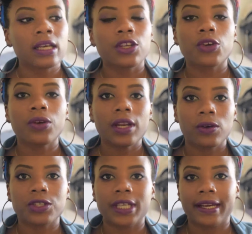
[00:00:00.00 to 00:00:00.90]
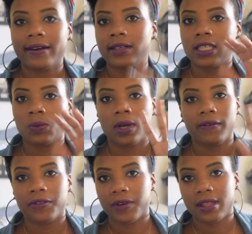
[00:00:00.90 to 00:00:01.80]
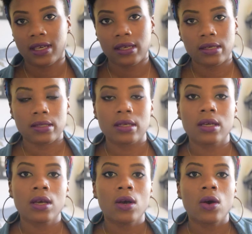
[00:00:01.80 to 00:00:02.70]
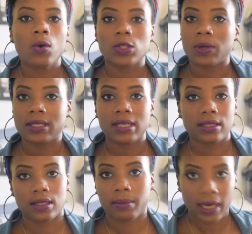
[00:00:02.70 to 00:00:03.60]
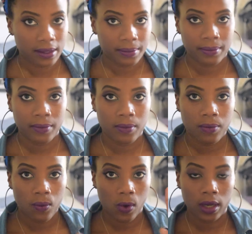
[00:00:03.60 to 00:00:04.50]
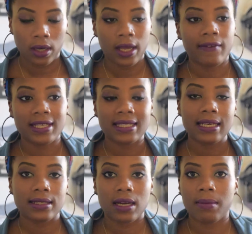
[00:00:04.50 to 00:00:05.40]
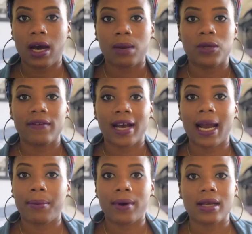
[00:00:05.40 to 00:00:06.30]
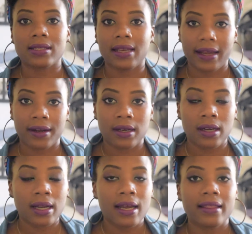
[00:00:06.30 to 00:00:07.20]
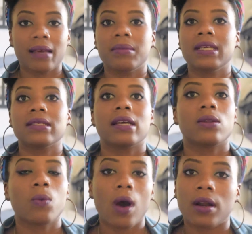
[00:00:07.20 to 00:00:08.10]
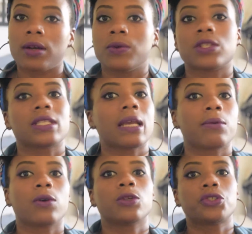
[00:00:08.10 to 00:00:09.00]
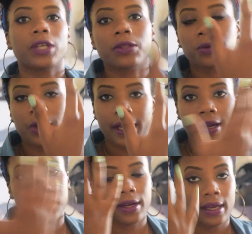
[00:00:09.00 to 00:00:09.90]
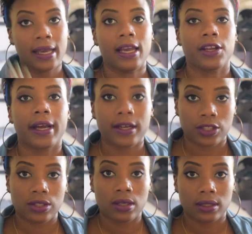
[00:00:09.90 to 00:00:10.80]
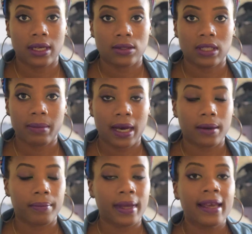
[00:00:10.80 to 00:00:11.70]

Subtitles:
You're going to notice your hair does one of 3 things. It's going to sink to the bottom. 1, if it sinks to the bottom, you have high porosity hair. That means that the water was just able to go straight through your hair and your hair just sunk down to the bottom.